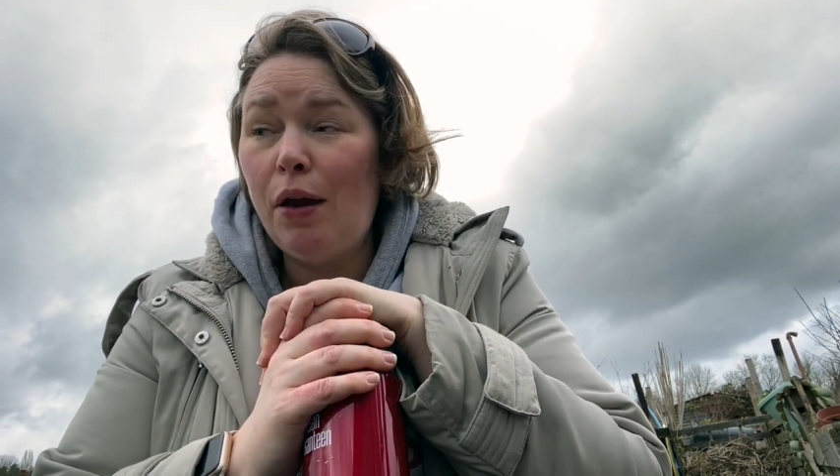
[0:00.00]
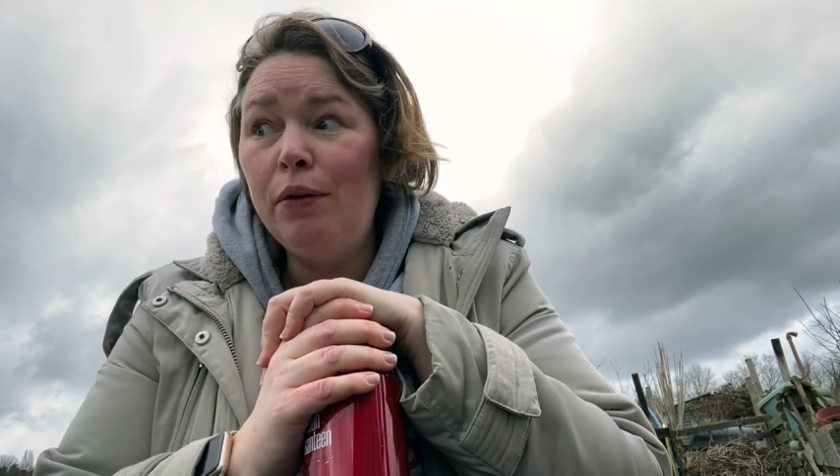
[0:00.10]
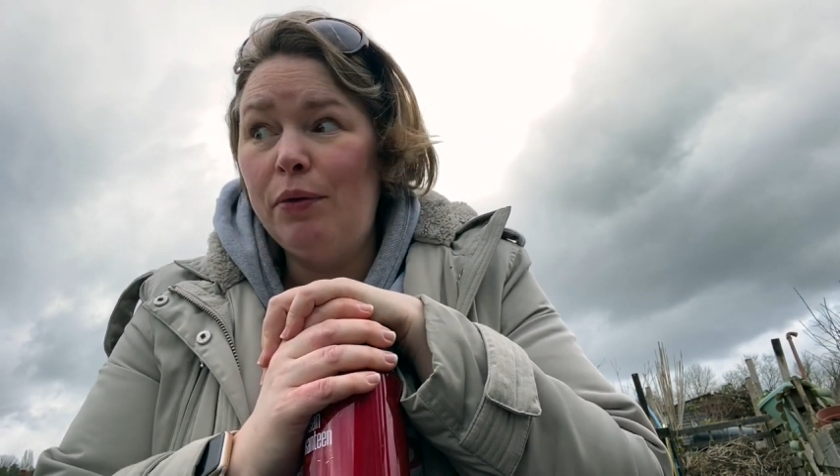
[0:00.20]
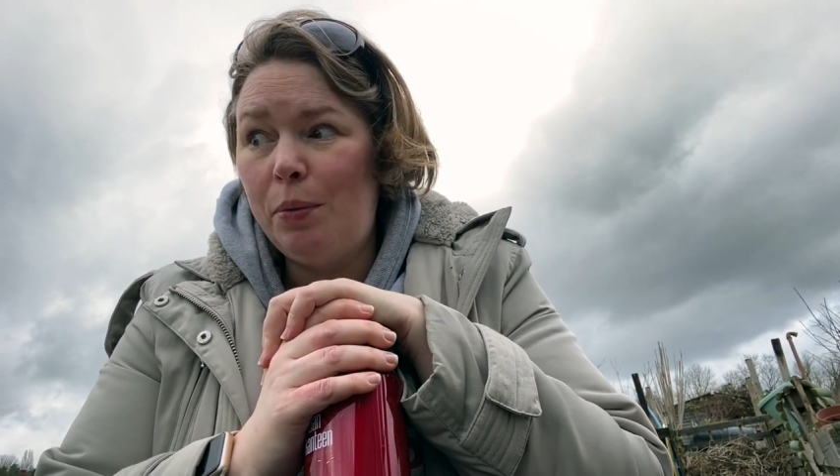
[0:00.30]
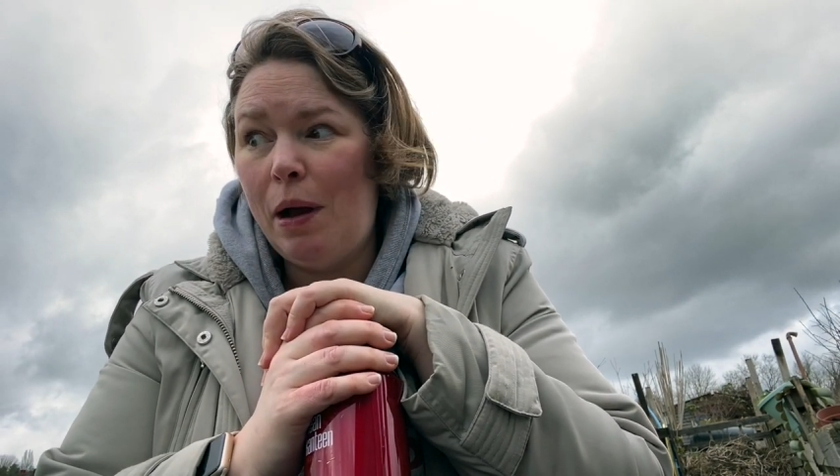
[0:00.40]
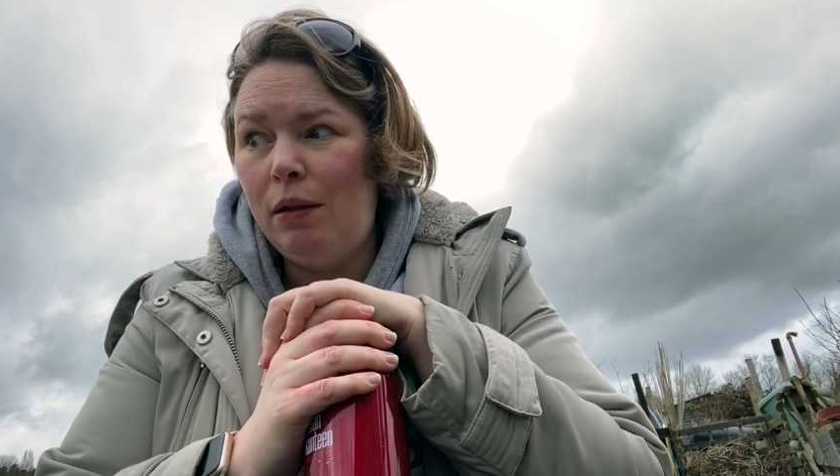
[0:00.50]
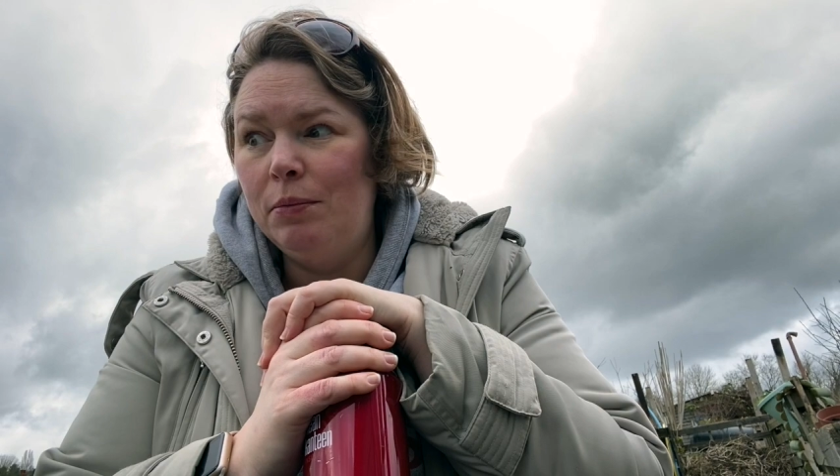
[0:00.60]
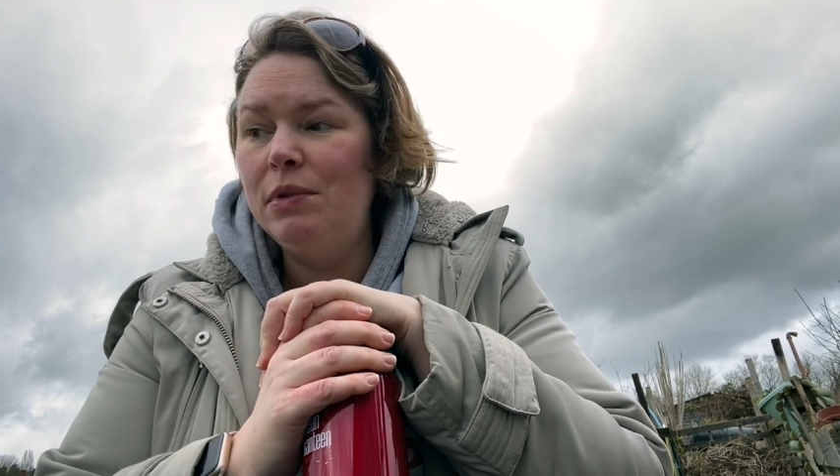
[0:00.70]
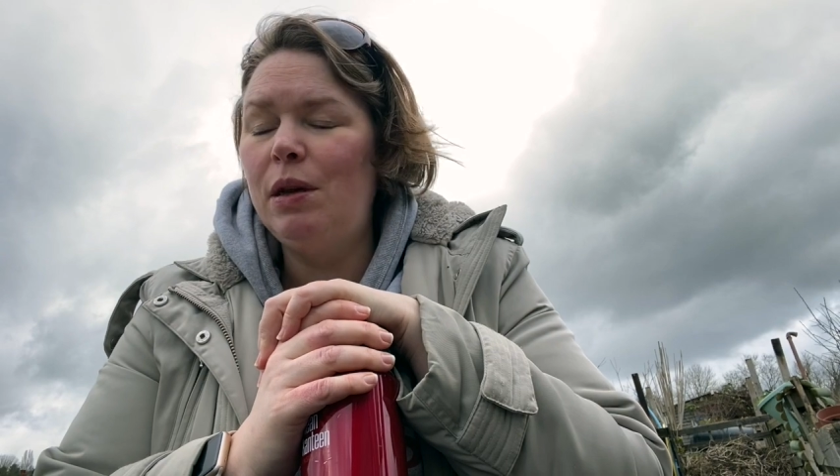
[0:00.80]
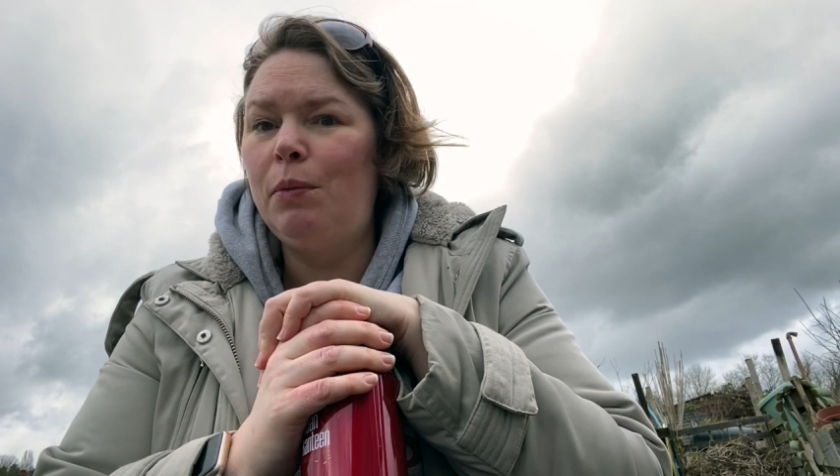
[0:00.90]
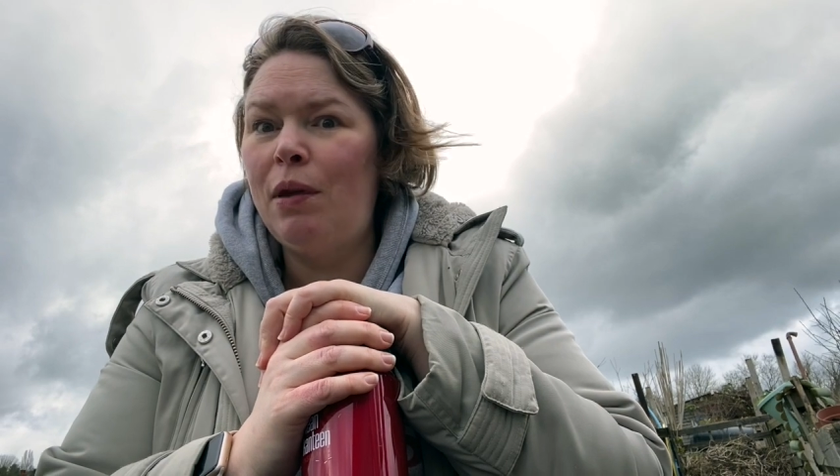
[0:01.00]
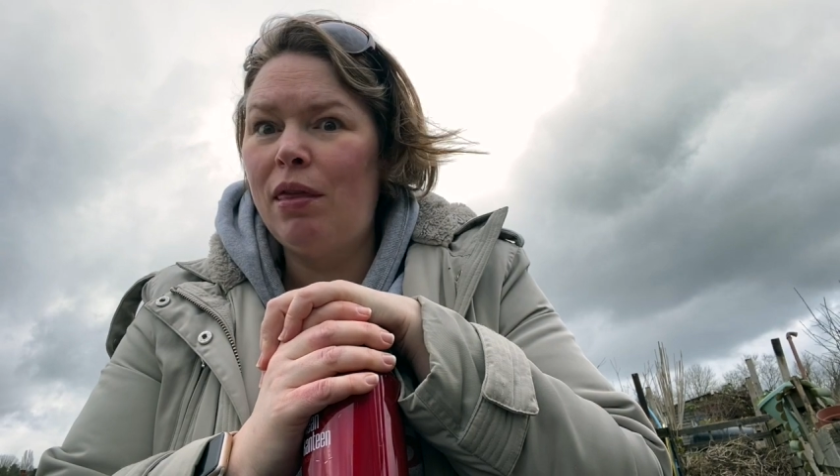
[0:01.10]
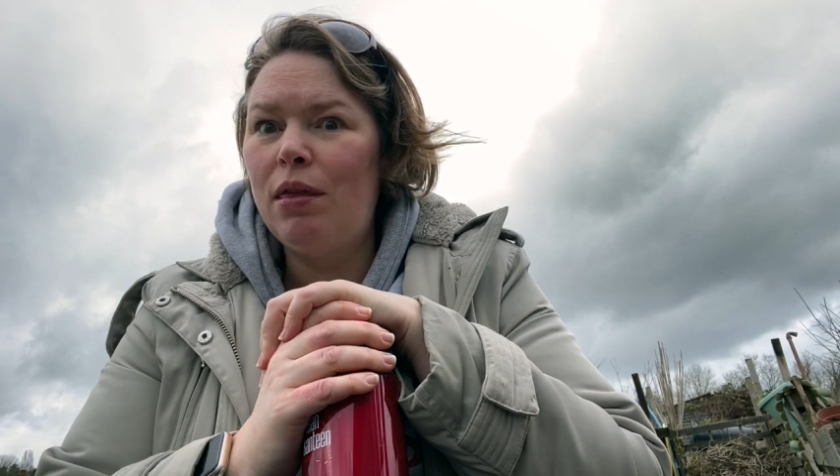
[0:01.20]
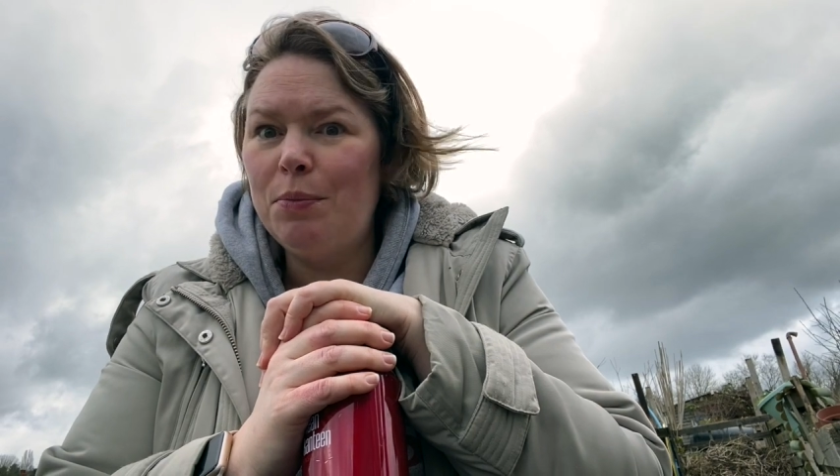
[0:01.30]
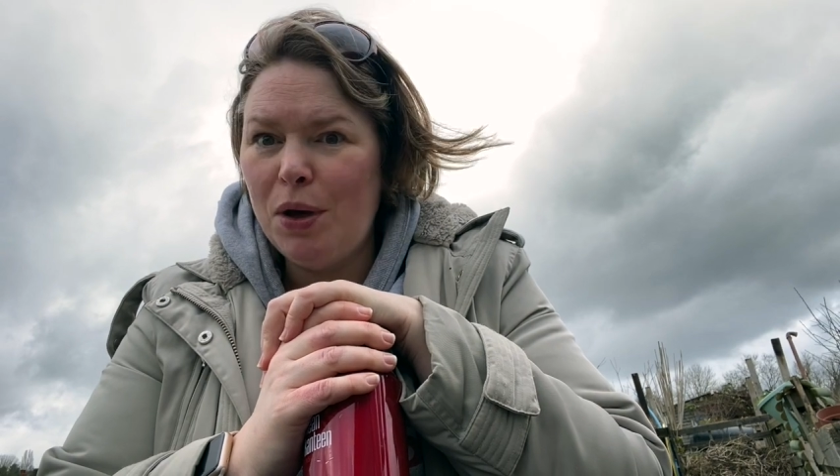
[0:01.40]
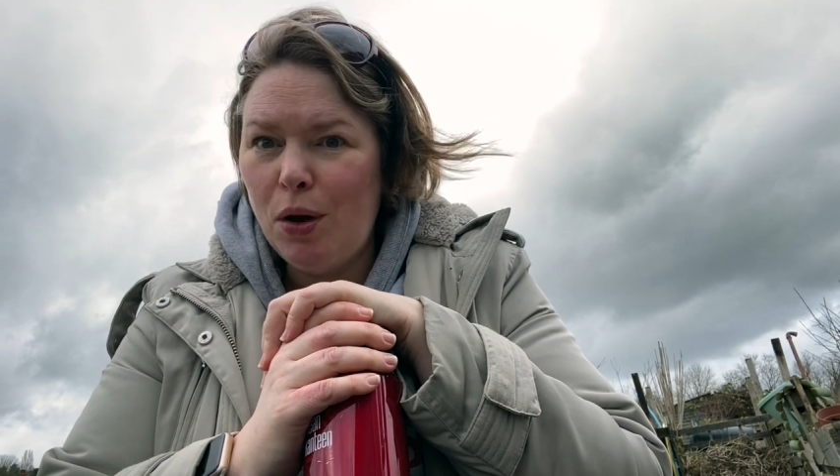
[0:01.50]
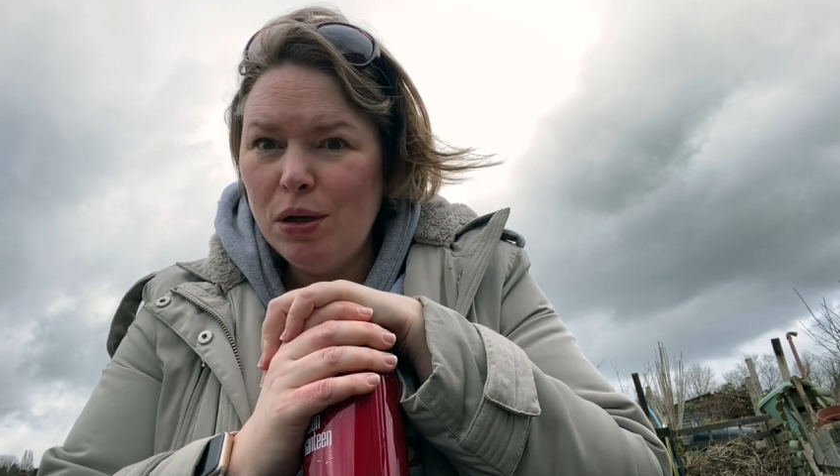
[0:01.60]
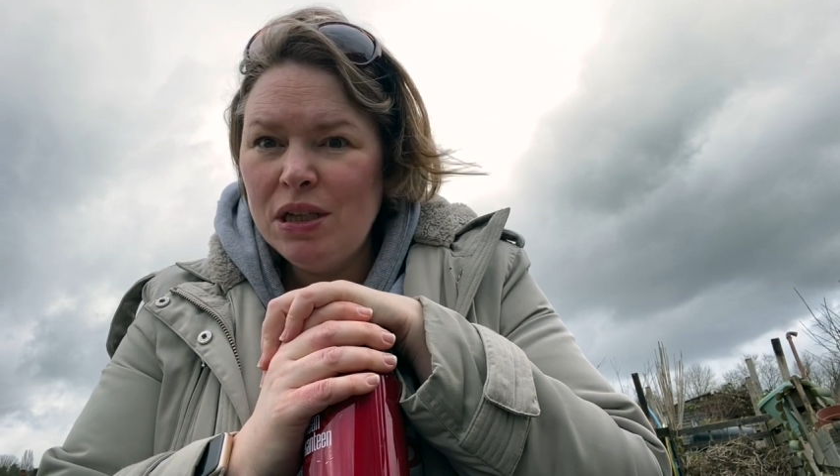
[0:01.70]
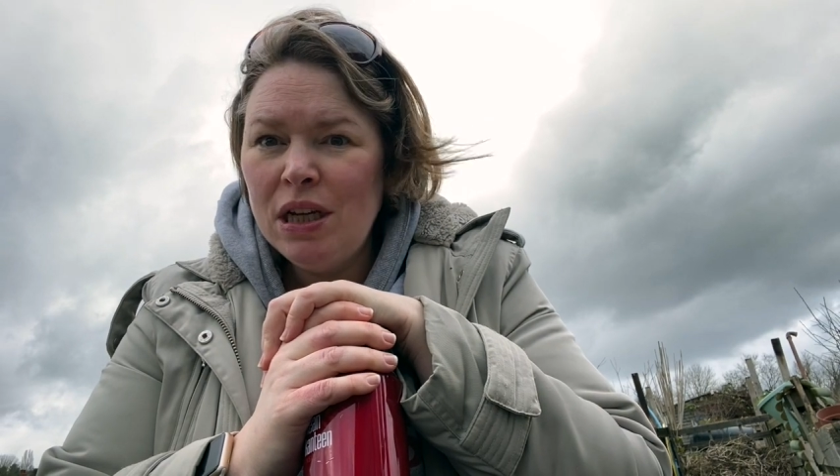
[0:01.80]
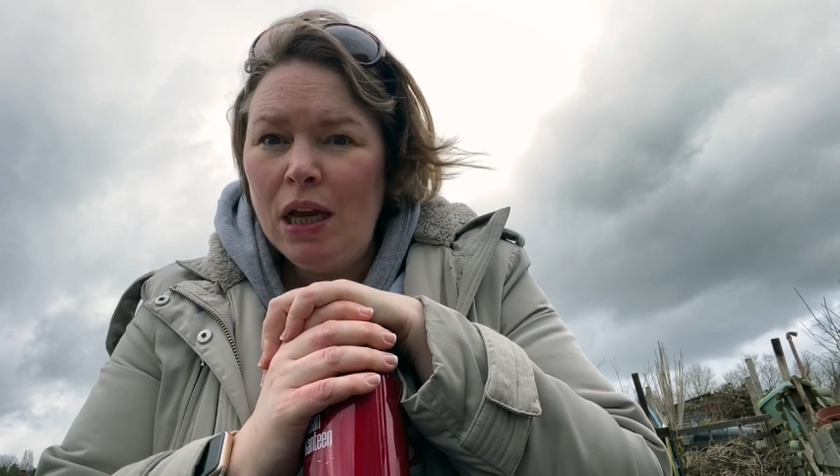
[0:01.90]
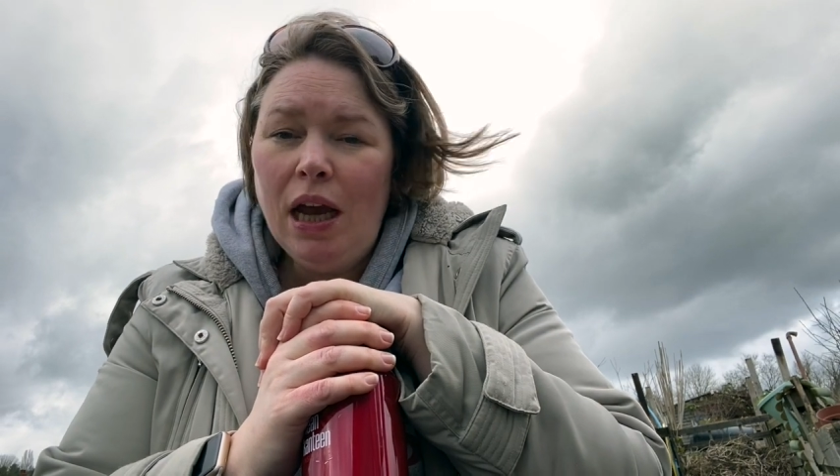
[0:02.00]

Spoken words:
overwhelmed with the plot